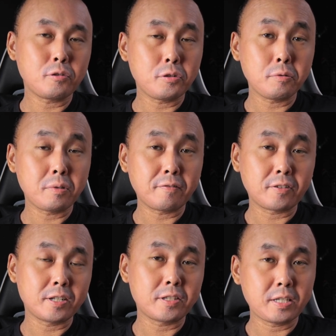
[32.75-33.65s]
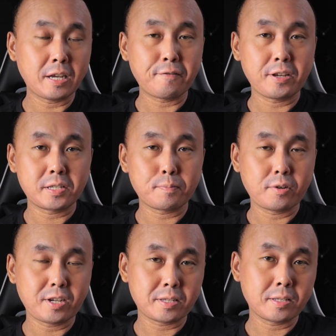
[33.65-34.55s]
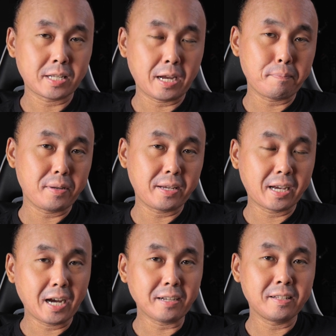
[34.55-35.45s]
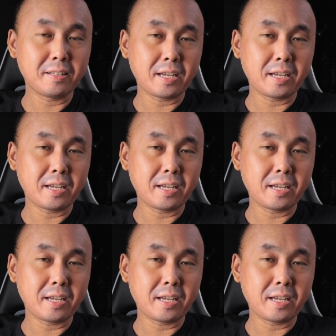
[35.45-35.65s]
two different CF Express Type B card.